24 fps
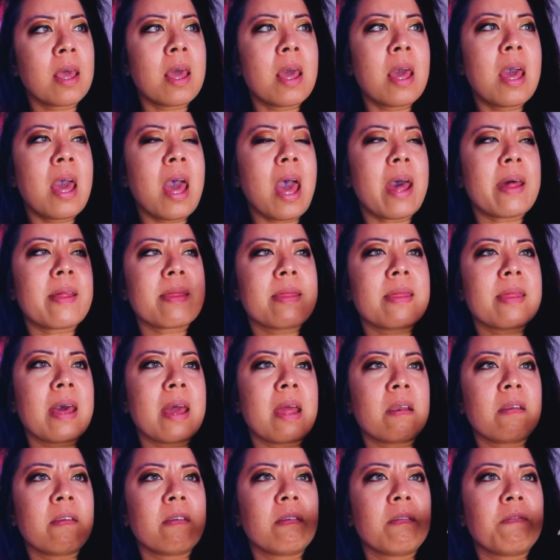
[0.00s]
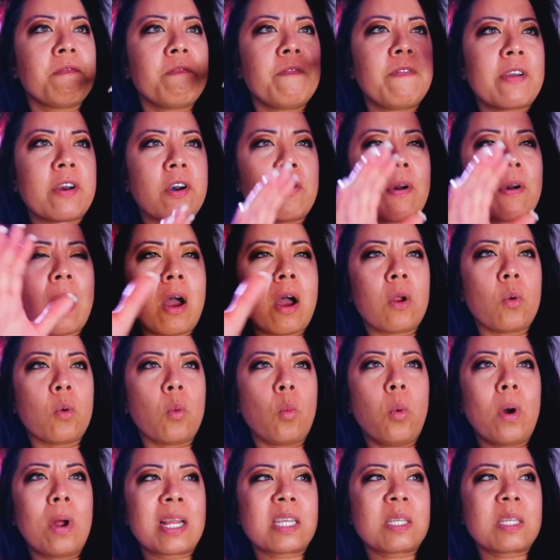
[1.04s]
And then figure out
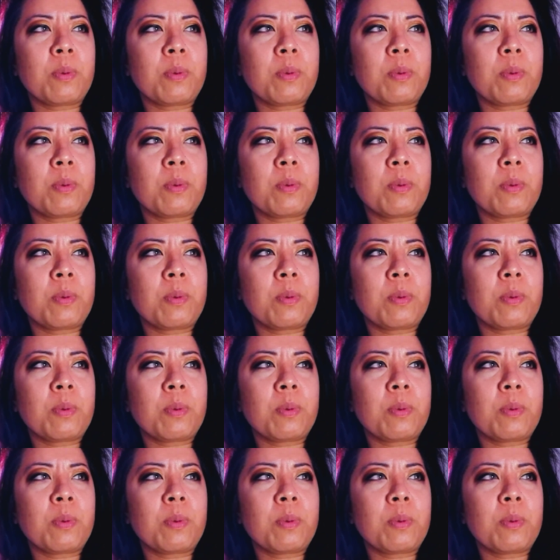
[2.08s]
what has